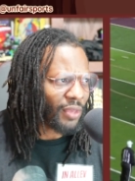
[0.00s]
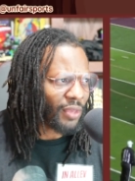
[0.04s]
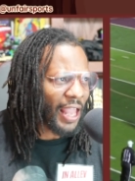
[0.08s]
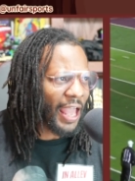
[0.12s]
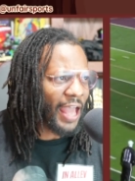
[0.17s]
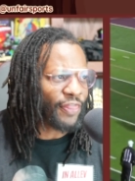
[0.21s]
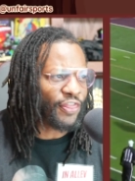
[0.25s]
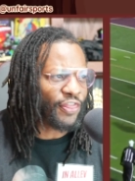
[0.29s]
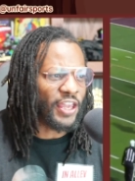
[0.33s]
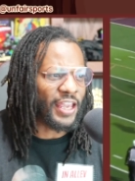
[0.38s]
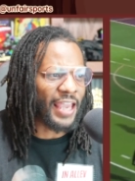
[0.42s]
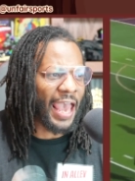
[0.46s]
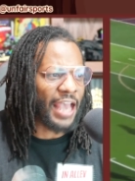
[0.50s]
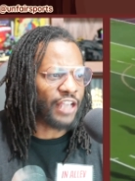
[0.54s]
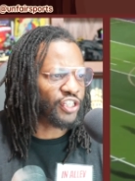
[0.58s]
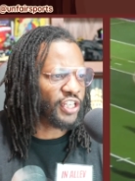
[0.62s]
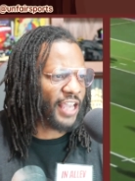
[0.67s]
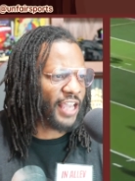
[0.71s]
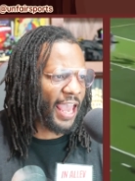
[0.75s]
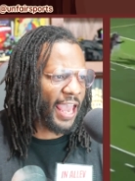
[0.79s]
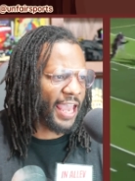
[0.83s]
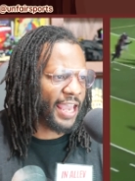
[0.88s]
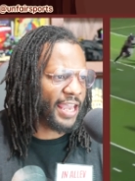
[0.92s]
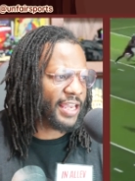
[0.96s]
I think
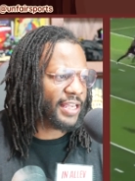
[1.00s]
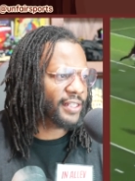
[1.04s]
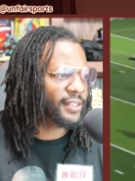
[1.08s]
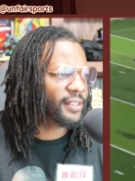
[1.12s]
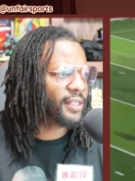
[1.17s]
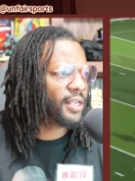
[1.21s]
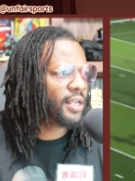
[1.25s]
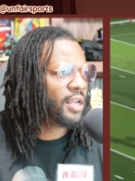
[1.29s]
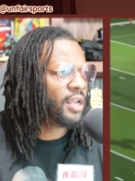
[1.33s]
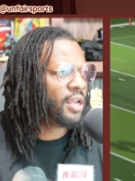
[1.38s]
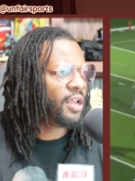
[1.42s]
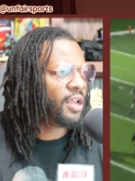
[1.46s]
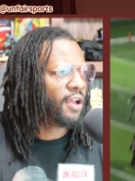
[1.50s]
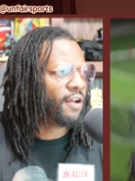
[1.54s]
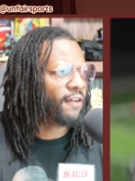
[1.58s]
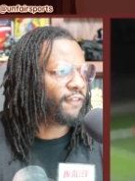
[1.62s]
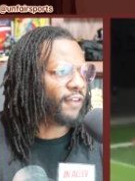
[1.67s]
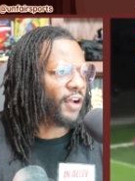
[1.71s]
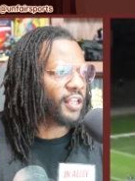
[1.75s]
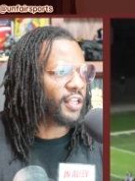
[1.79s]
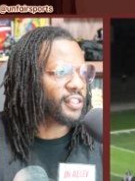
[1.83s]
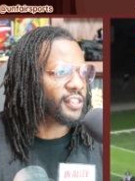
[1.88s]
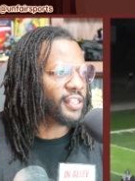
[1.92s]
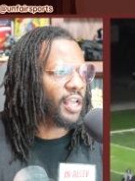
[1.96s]
actually Hayes
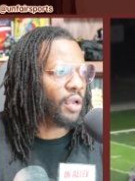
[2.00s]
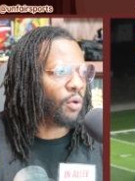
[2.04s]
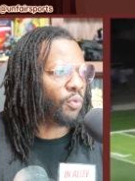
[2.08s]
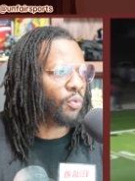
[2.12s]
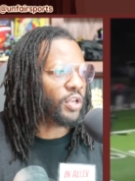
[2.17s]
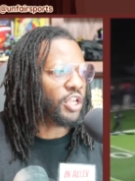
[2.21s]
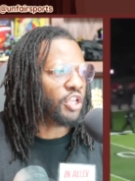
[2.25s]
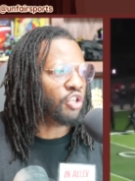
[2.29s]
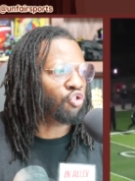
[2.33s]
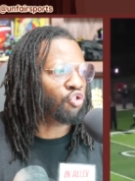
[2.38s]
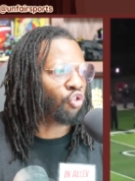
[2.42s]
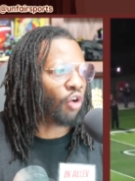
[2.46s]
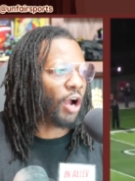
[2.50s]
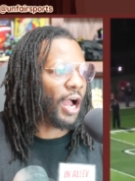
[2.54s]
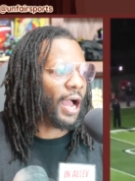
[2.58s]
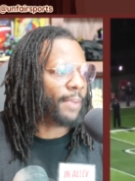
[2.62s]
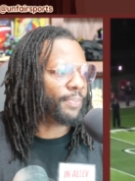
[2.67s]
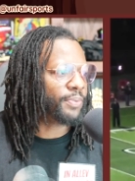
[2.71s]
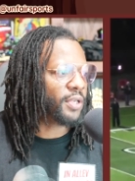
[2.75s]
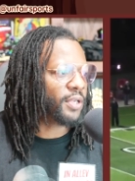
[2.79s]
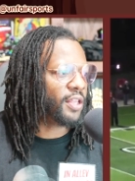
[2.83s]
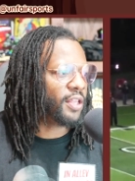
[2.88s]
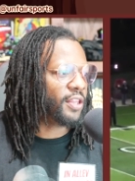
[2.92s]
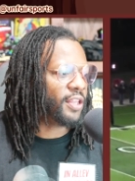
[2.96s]
Fawcett, when he
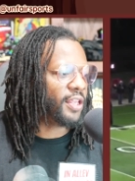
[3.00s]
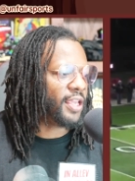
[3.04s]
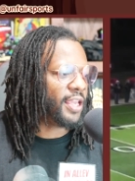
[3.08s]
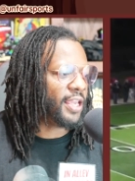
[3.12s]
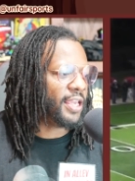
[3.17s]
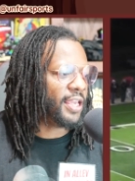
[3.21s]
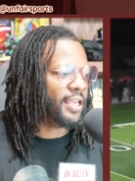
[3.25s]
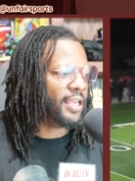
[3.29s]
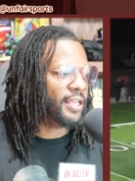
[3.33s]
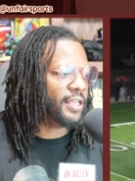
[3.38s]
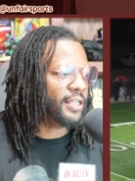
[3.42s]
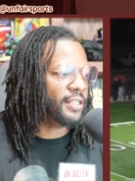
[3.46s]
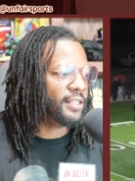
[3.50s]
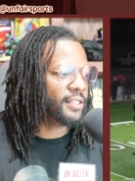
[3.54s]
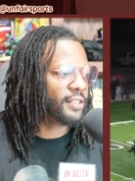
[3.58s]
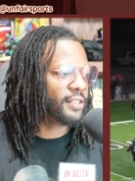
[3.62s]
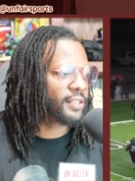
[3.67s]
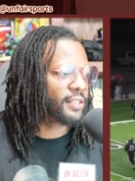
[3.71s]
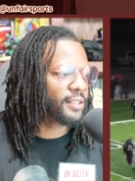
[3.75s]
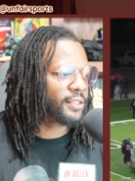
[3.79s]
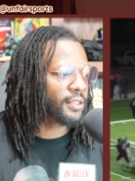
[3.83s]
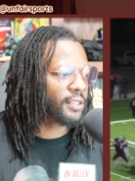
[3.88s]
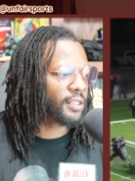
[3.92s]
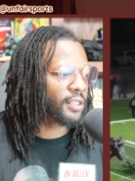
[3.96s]
dropped
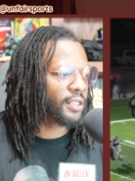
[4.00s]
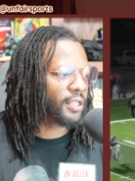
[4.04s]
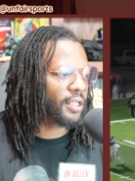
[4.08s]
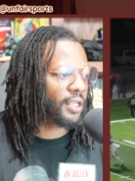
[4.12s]
his